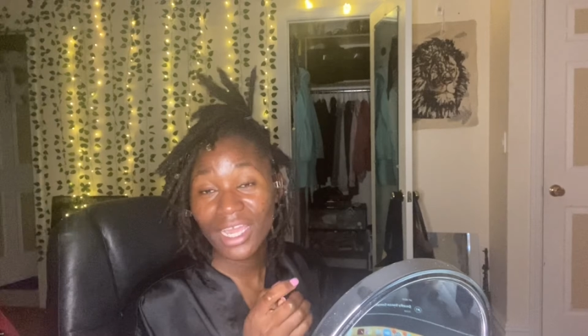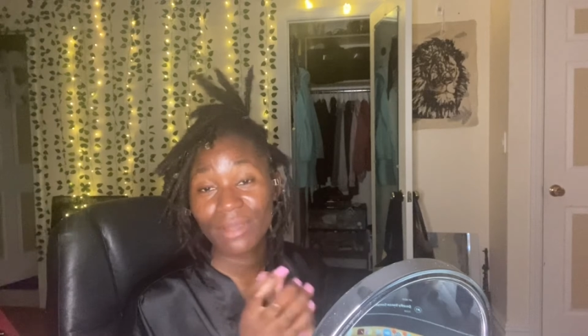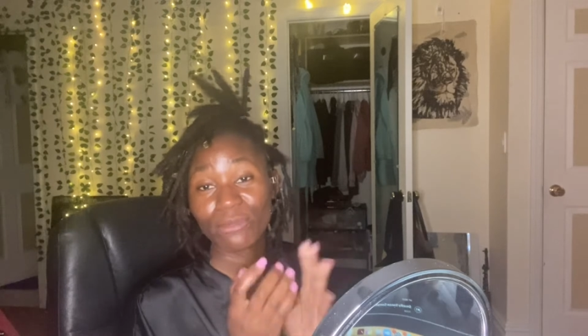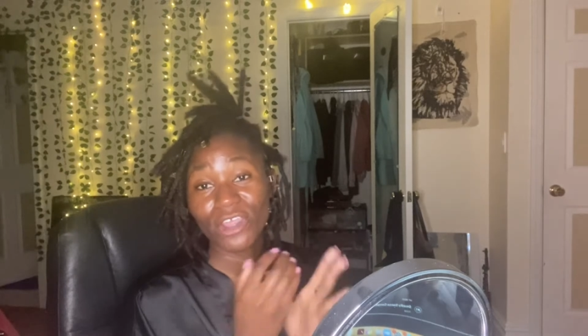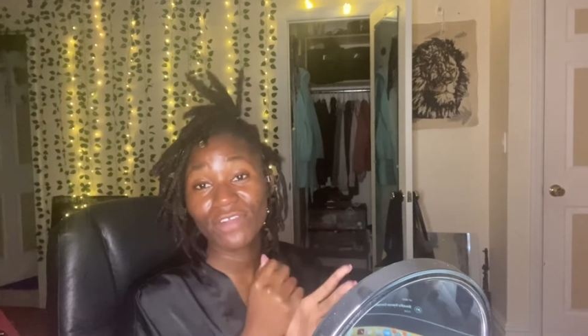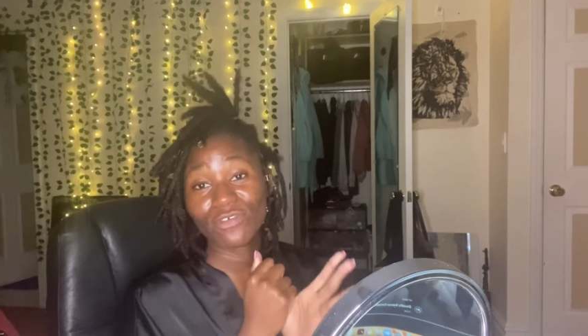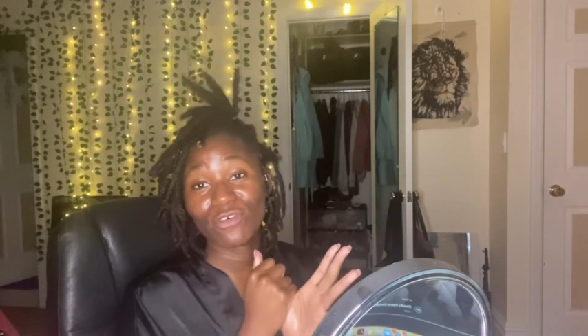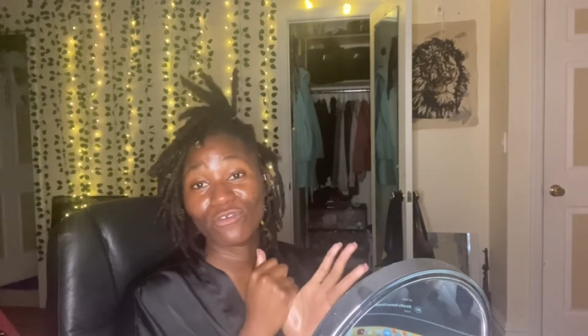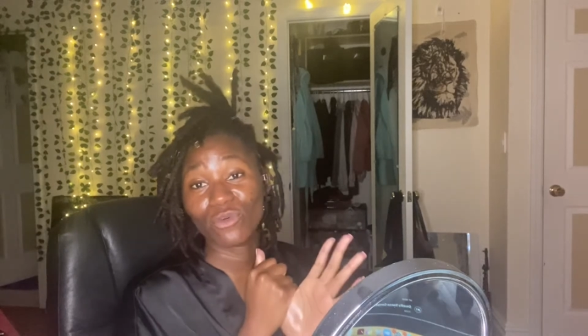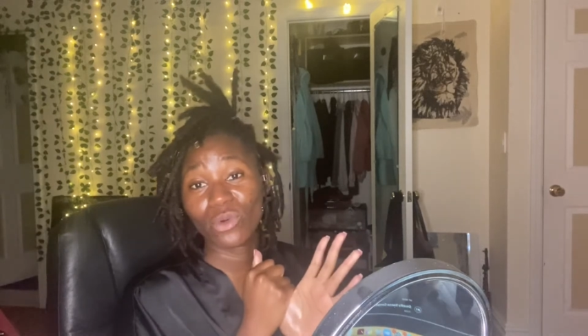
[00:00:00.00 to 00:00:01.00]
I'm grateful
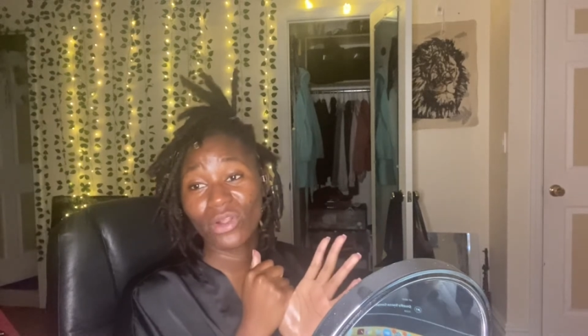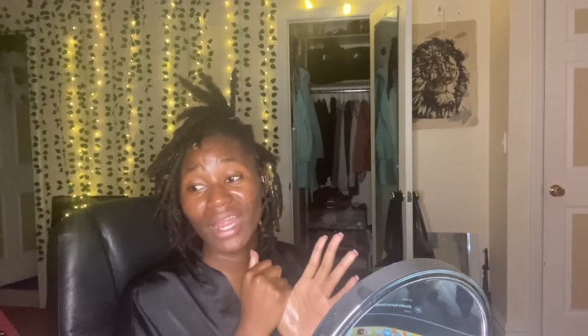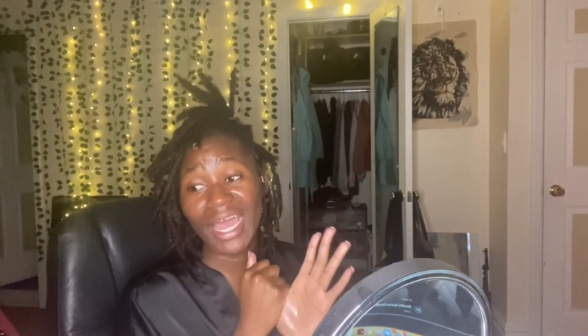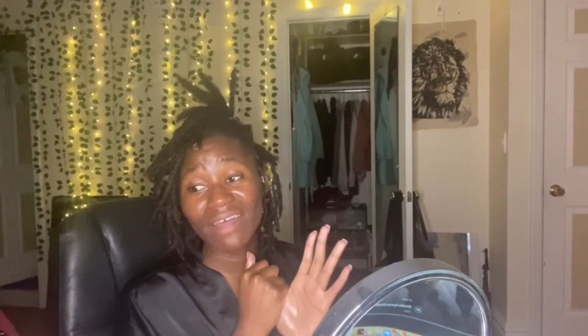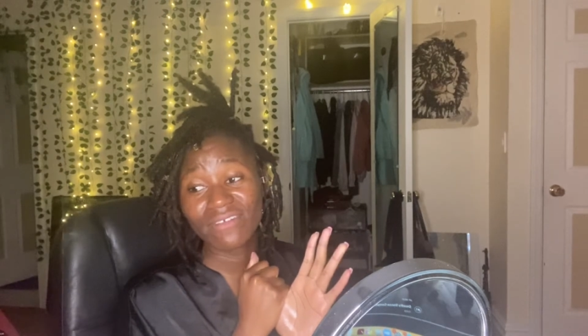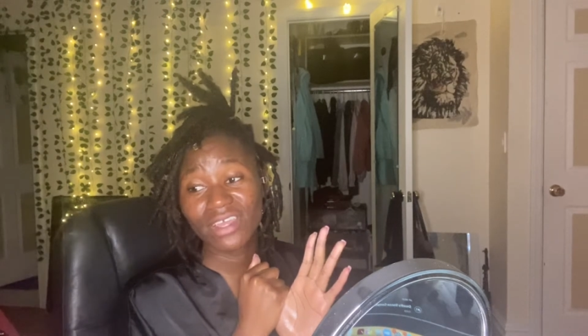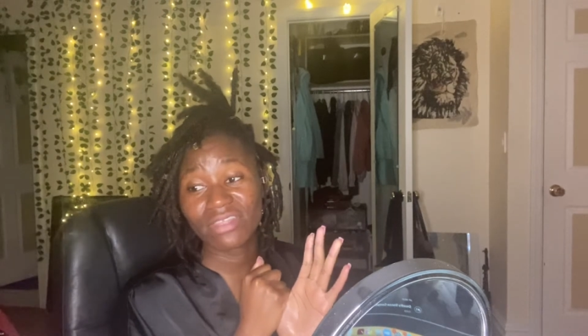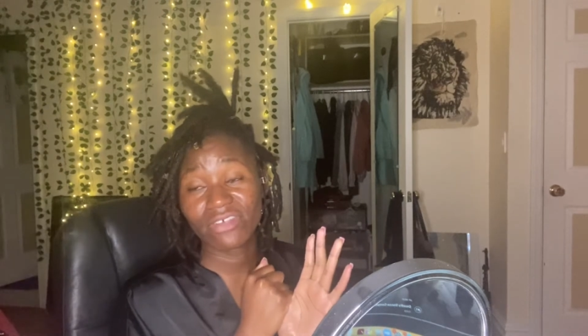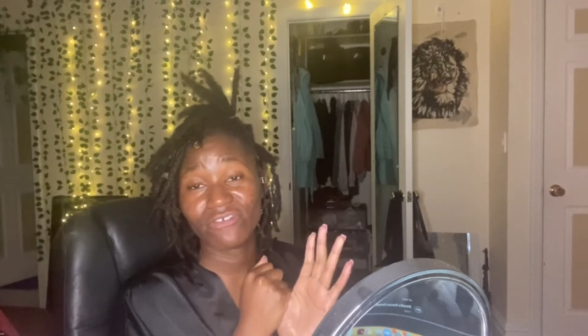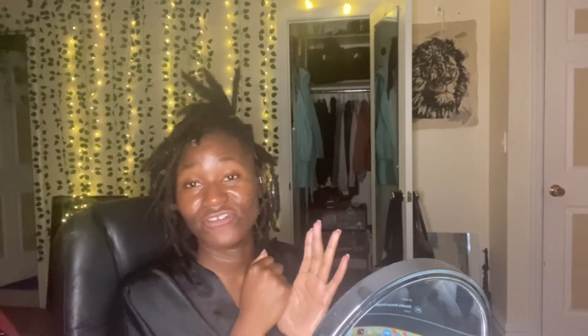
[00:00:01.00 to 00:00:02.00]
for
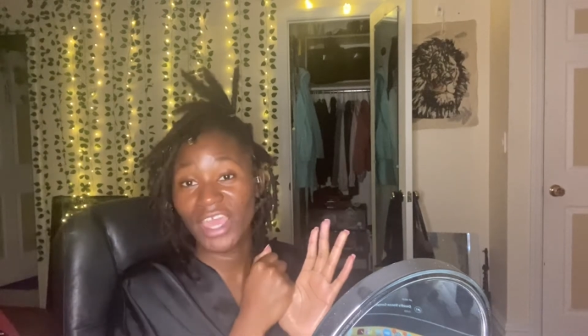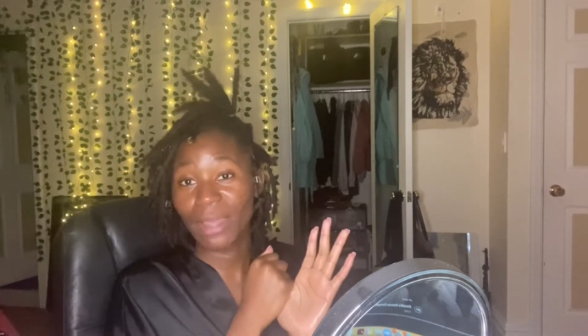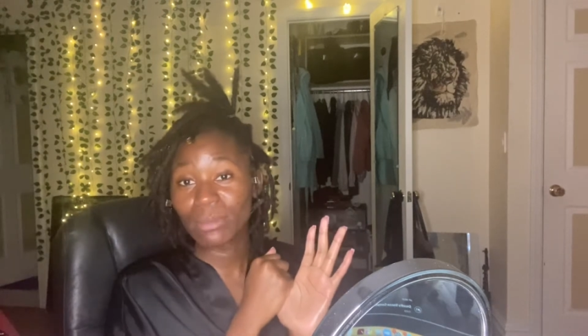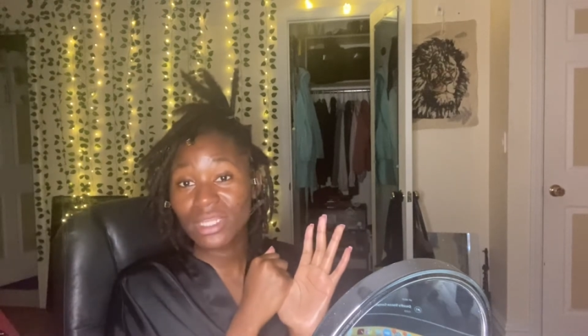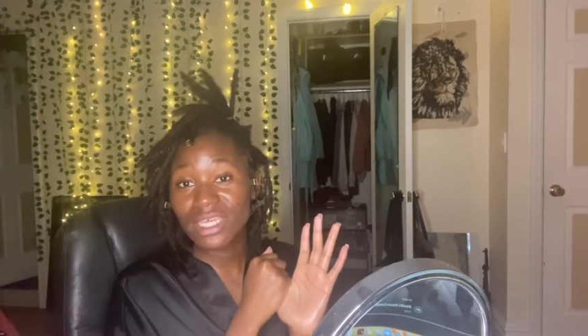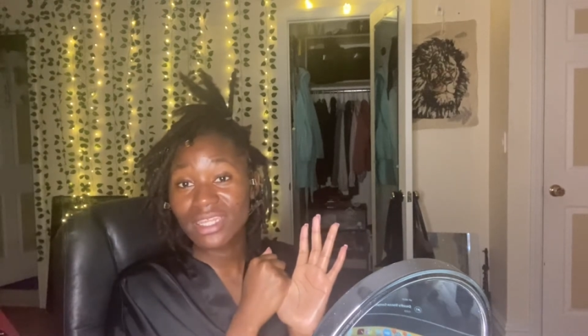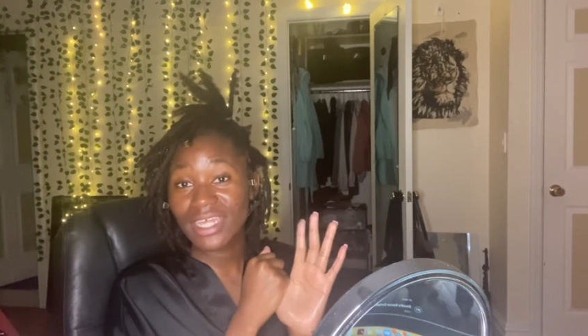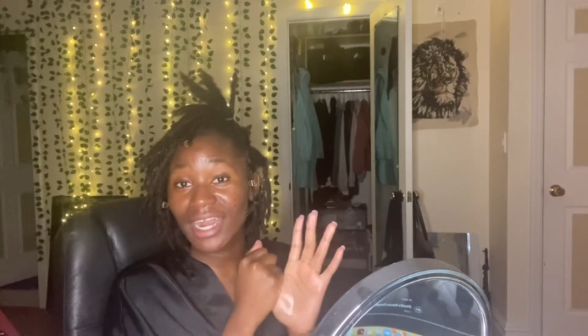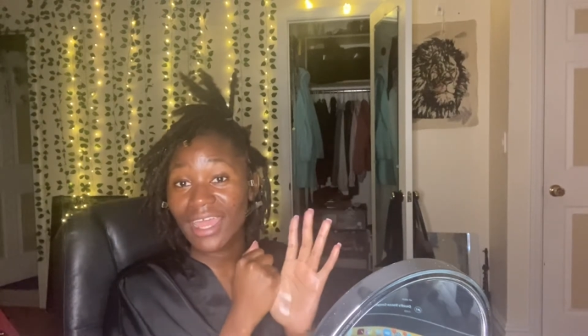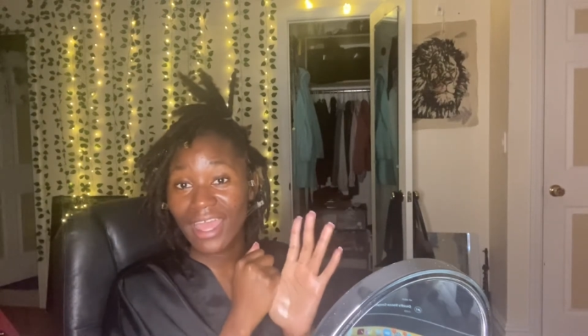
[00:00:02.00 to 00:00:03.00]
having the family
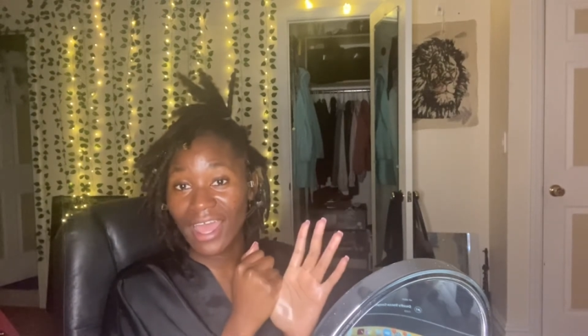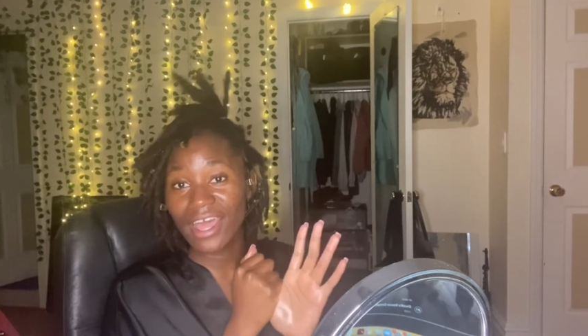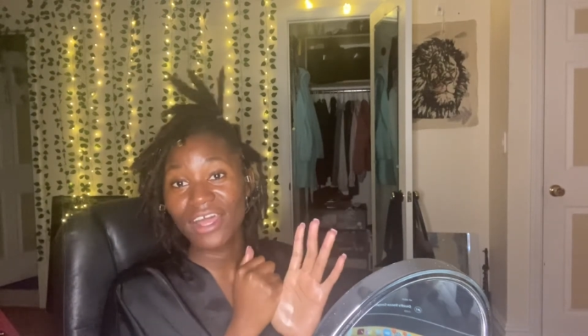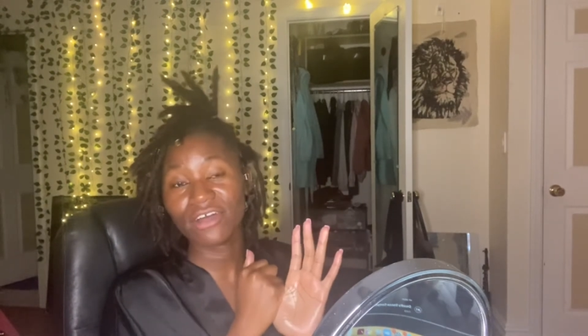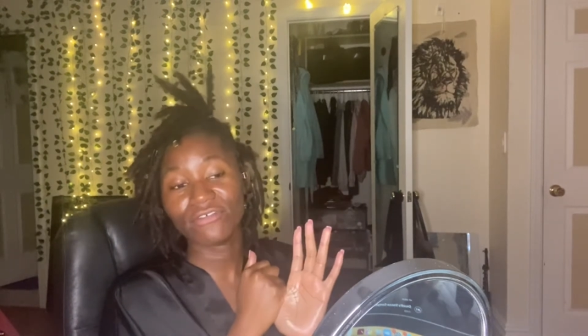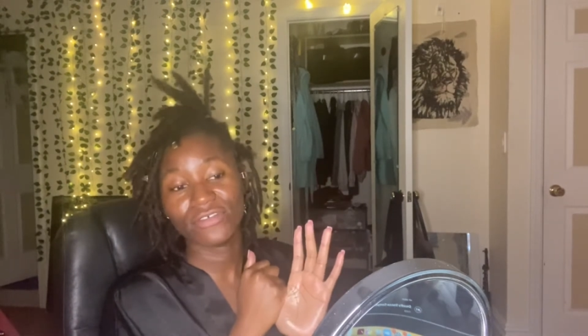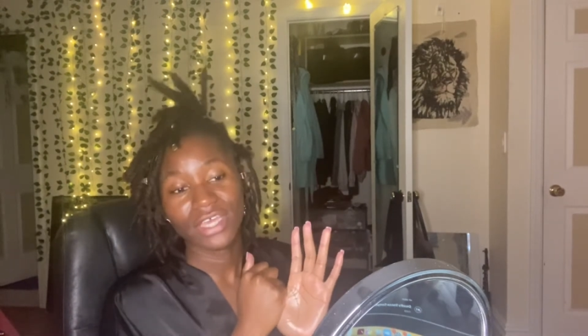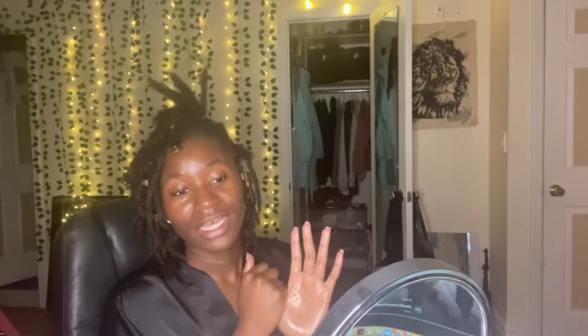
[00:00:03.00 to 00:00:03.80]
that I have